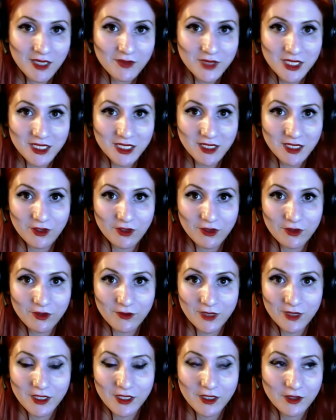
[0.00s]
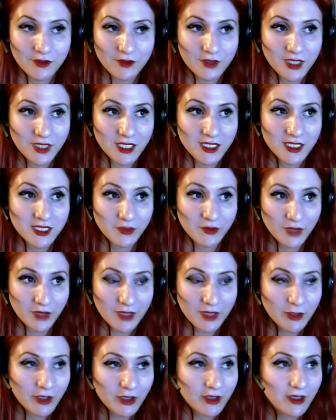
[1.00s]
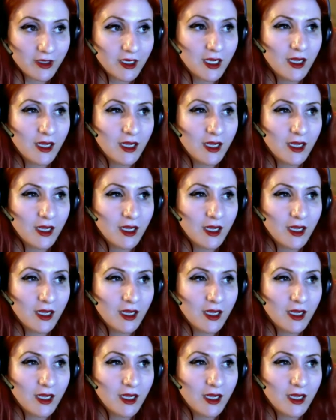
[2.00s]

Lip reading: it's colloquially known as the rape art.